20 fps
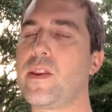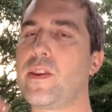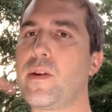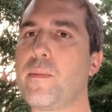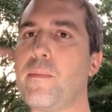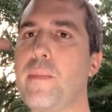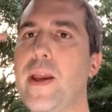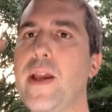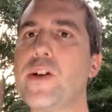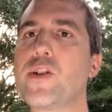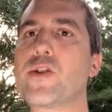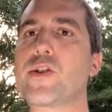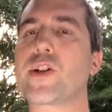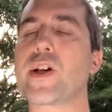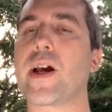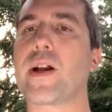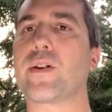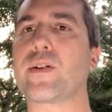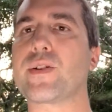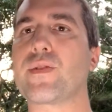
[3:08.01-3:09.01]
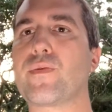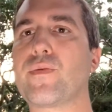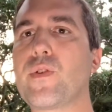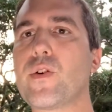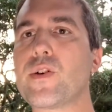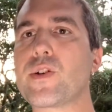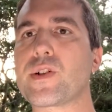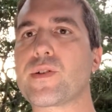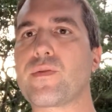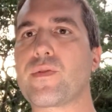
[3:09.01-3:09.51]
major channels
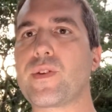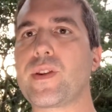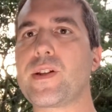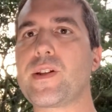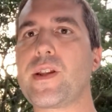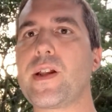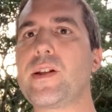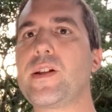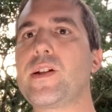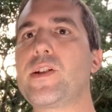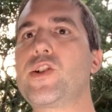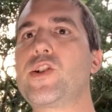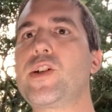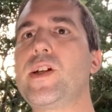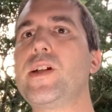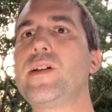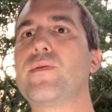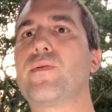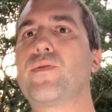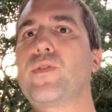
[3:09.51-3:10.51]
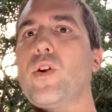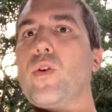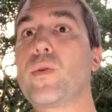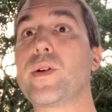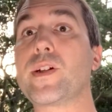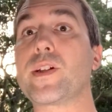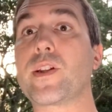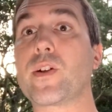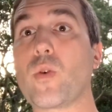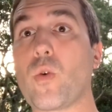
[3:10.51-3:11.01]
first for then the Qi to flow
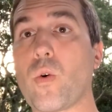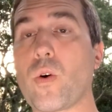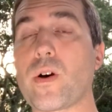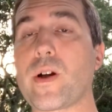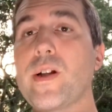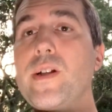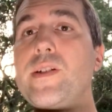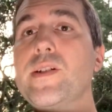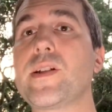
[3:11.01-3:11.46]
into the organs,